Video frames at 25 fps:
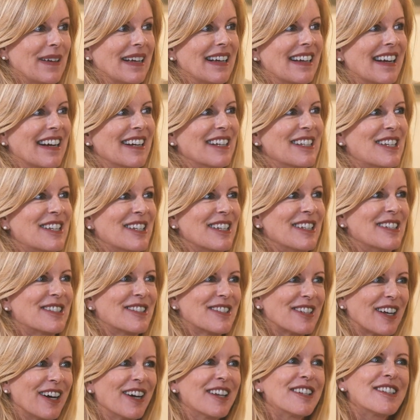because she's
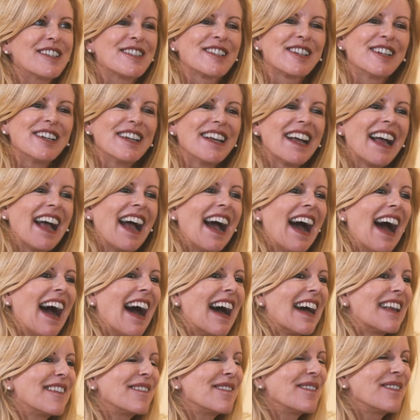Dutch
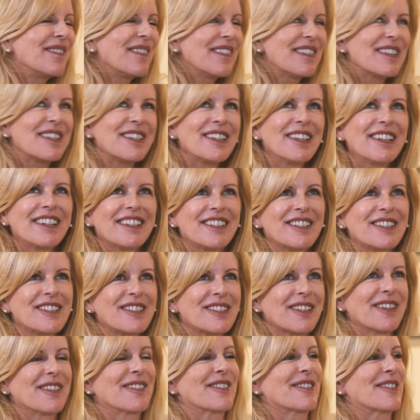and she is
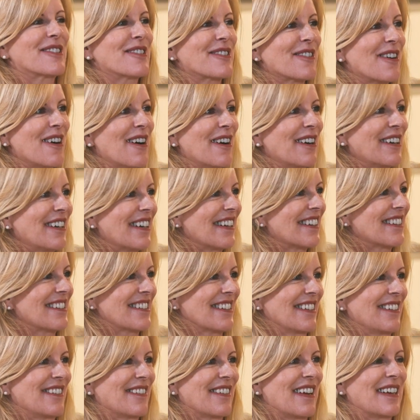so strong, it's
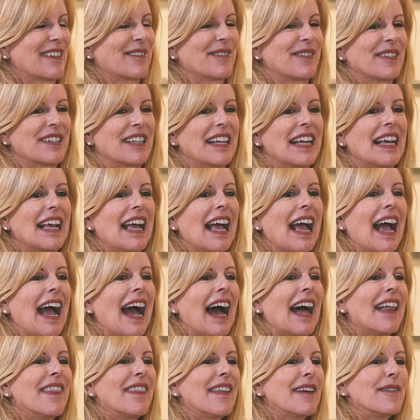incredible.
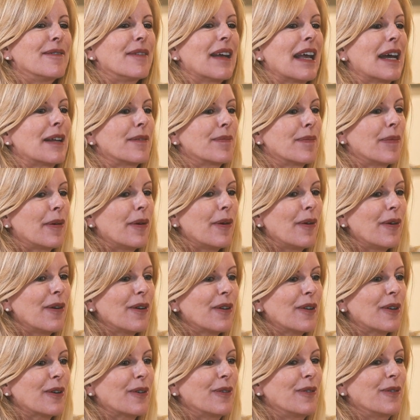And then we had
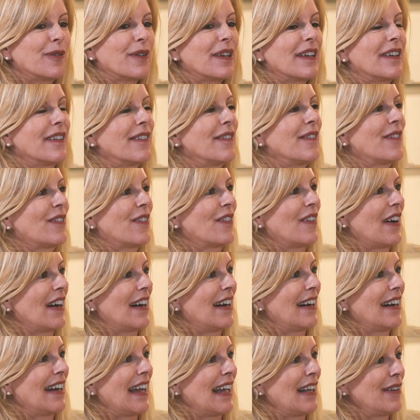Paul, who
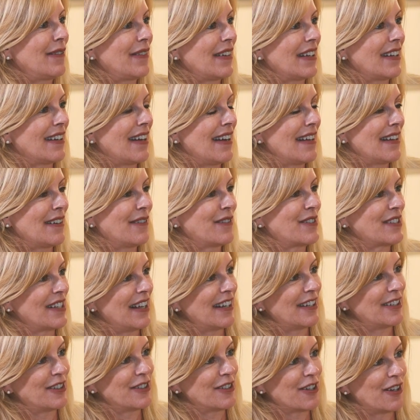Elvie and I have
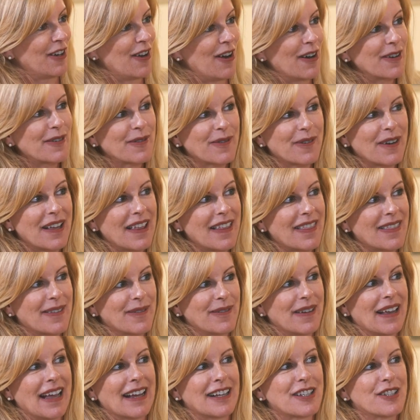cycled a lot with.
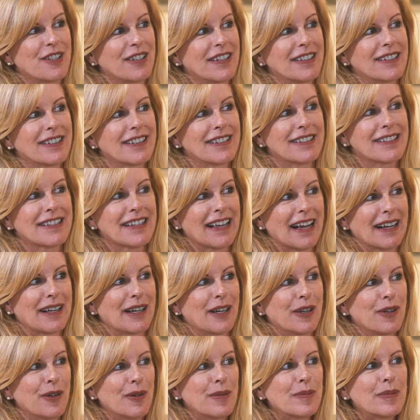We actually did
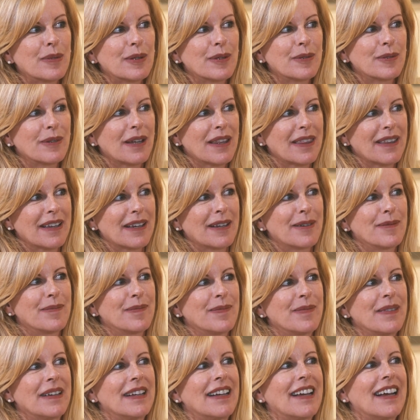Sacalobra with
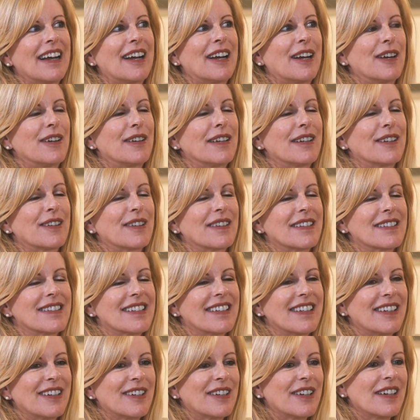him earlier
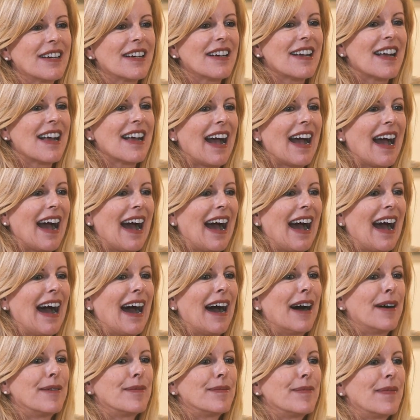this year,
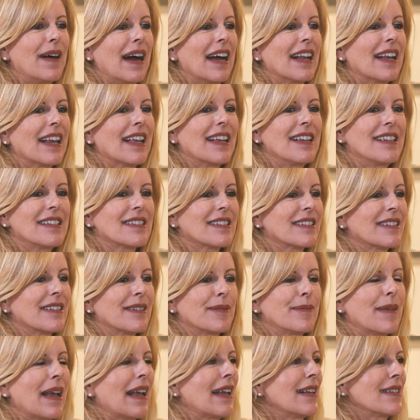and he's an
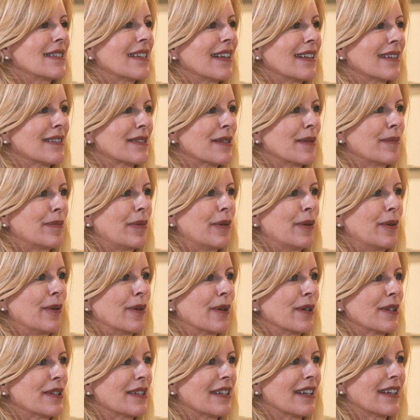amazing
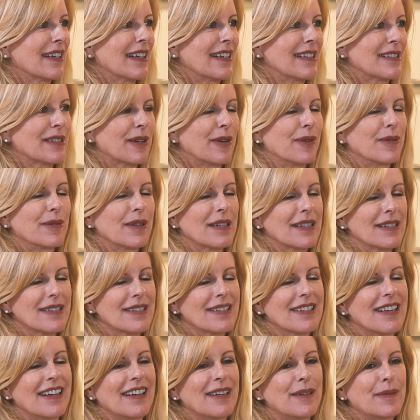support, and he's
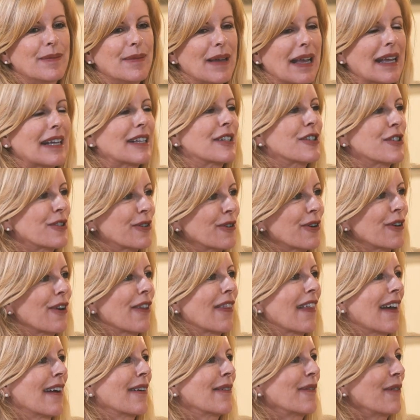always making sure
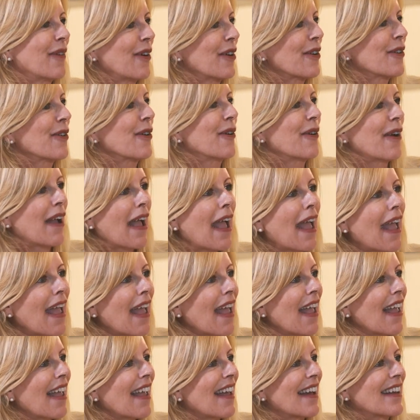that we're
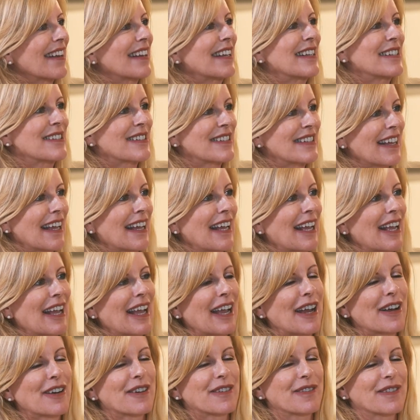okay, and he's taking
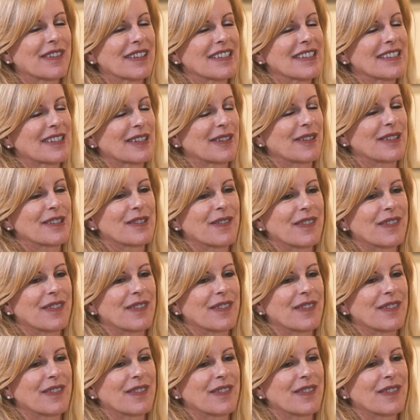care of us, so he's